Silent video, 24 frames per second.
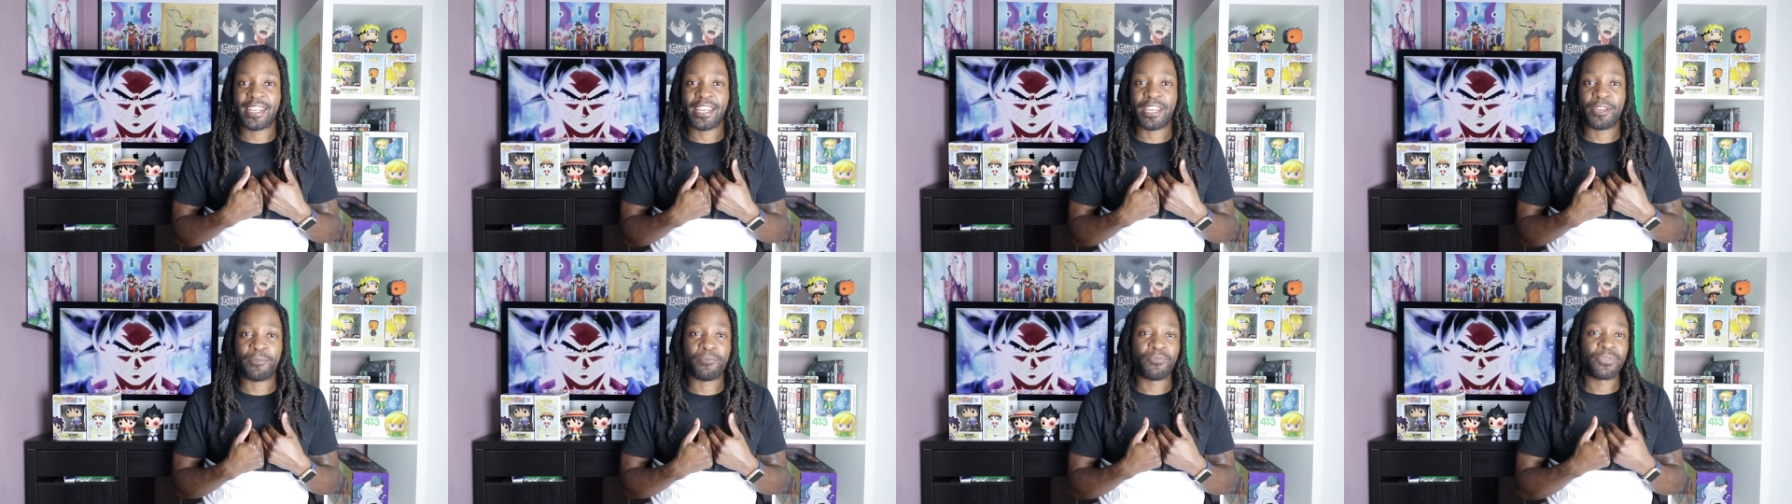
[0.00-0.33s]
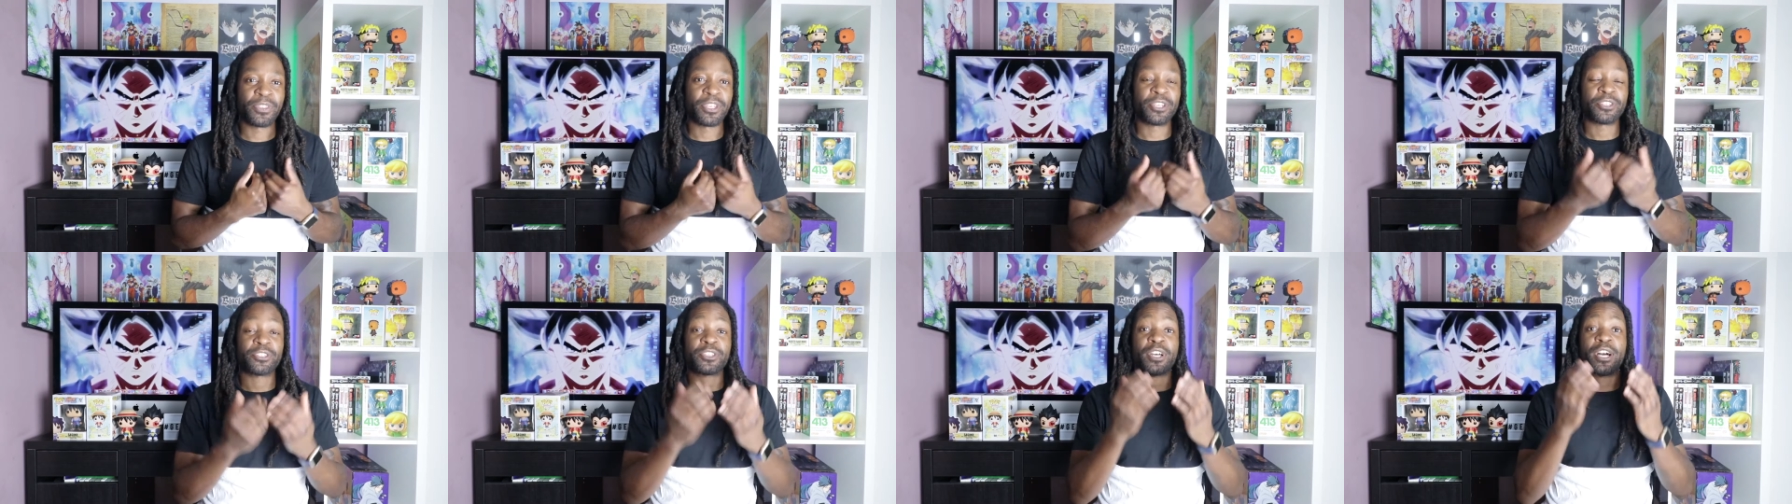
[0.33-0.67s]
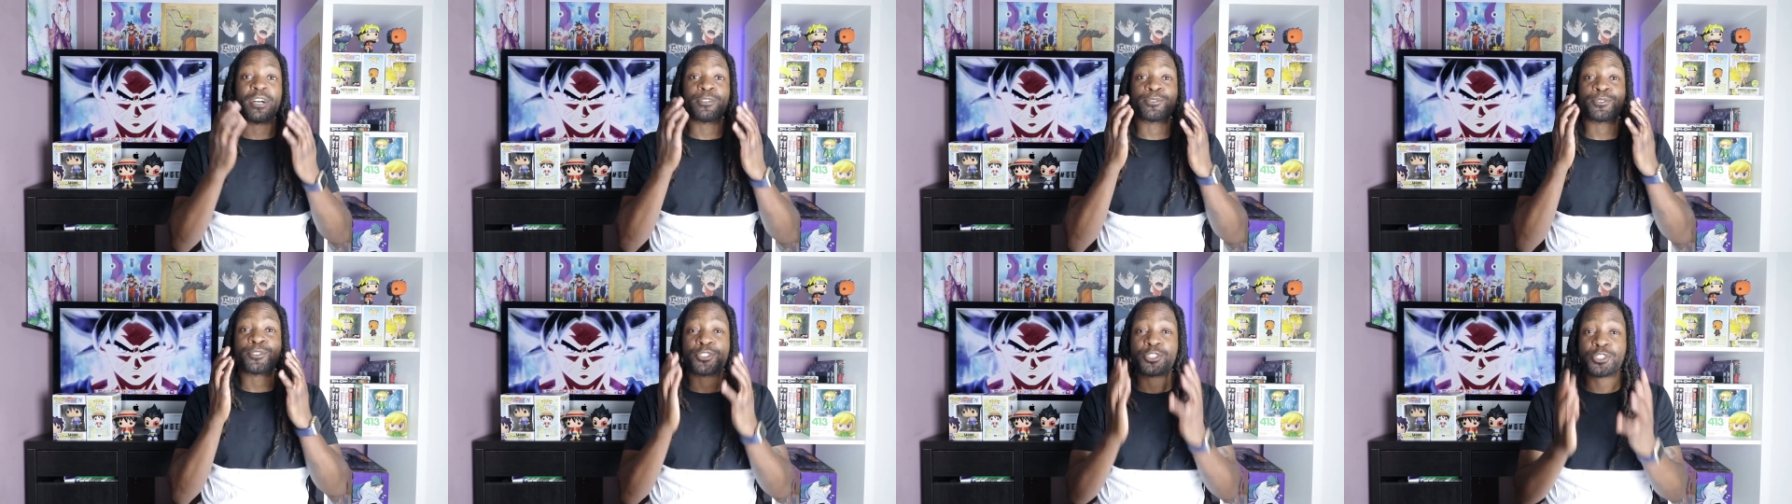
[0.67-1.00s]
game. So I
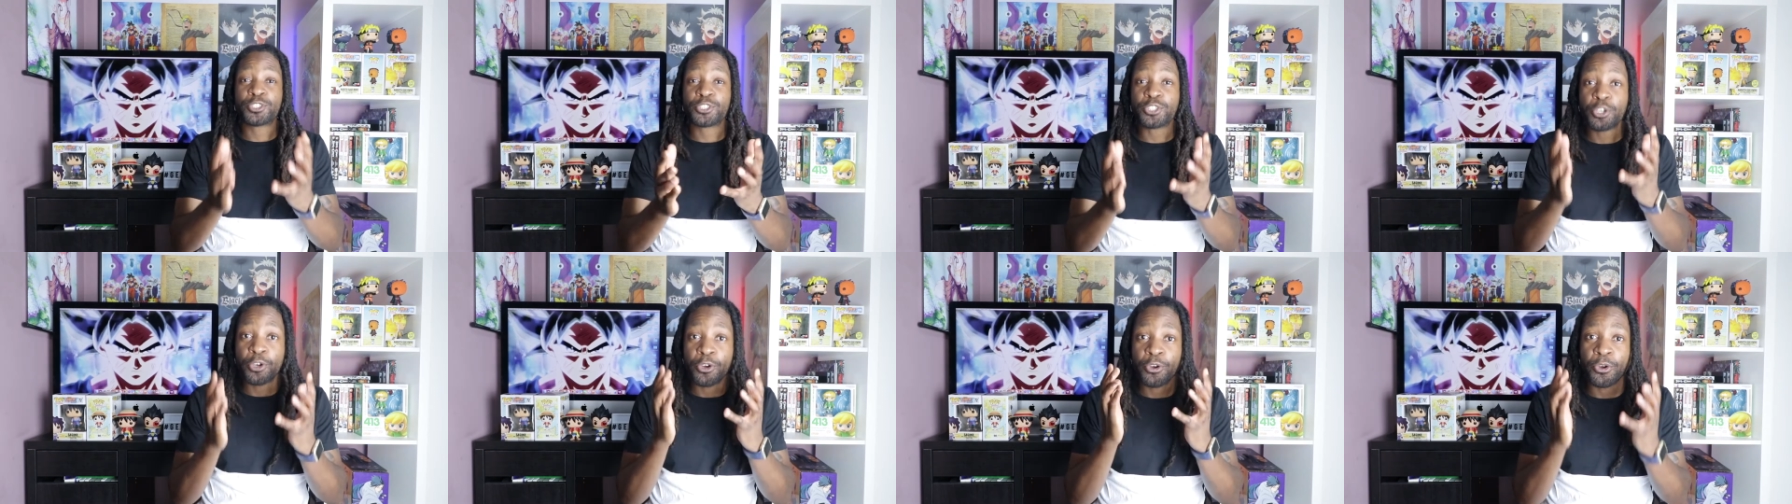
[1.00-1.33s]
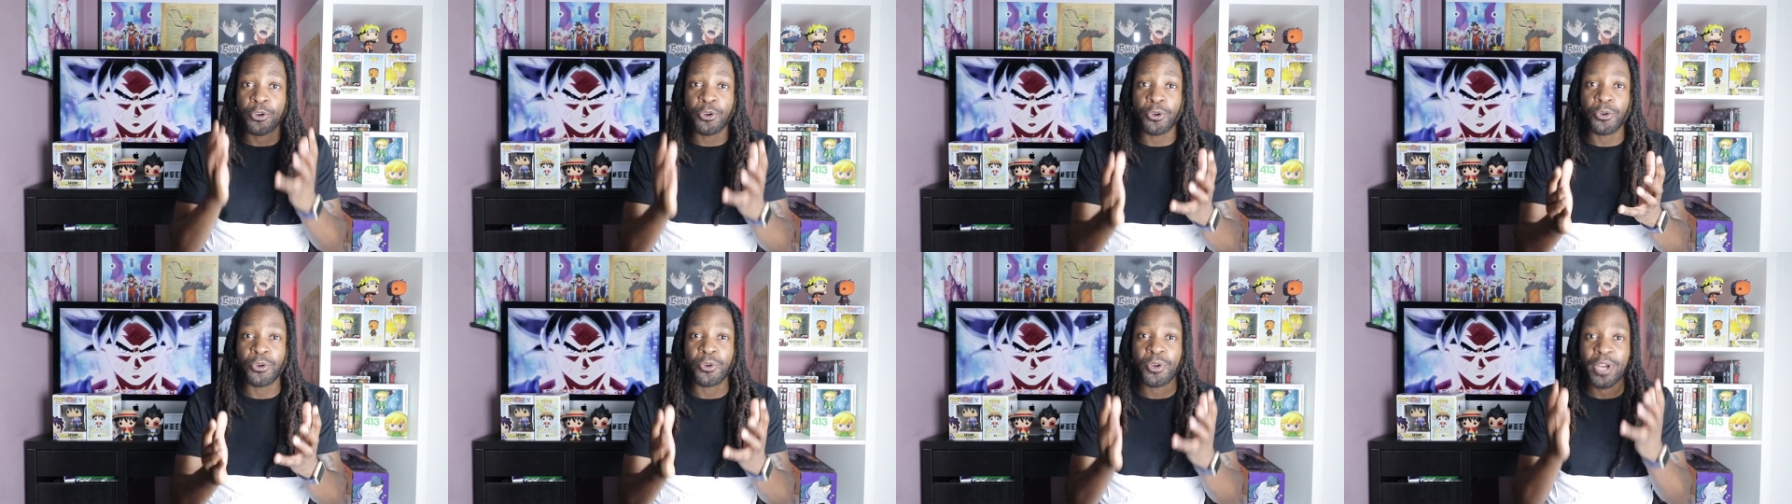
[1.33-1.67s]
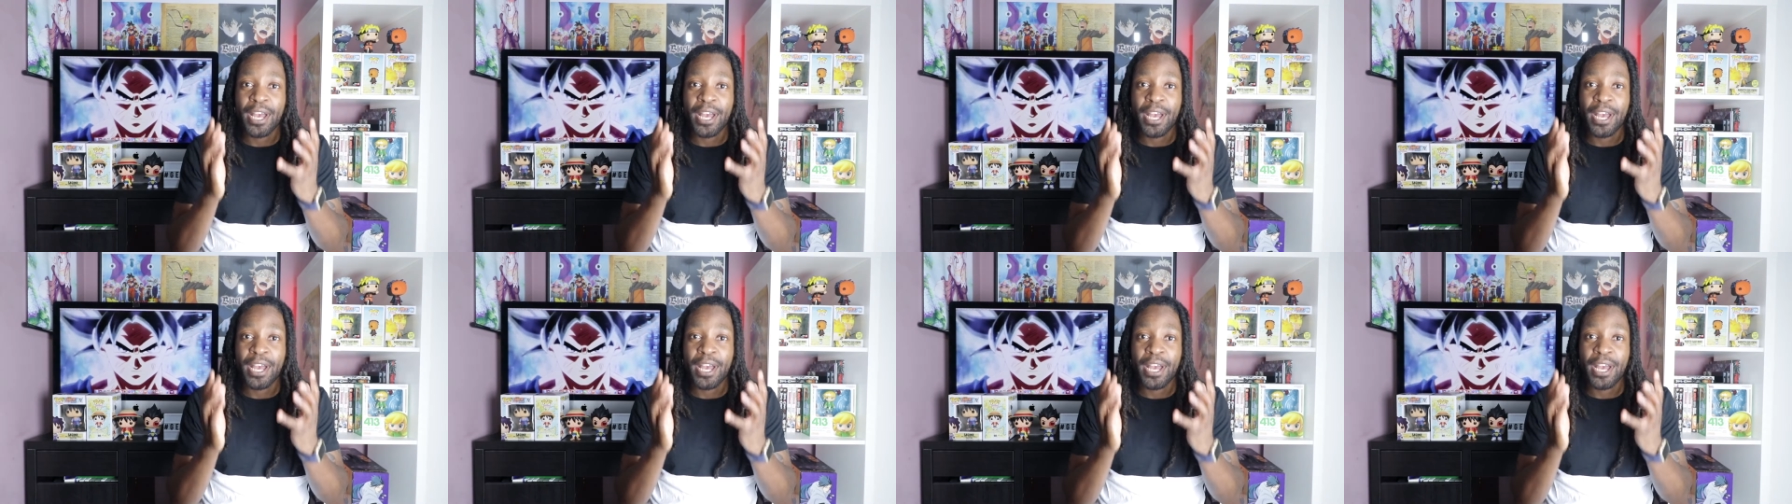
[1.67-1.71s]
was so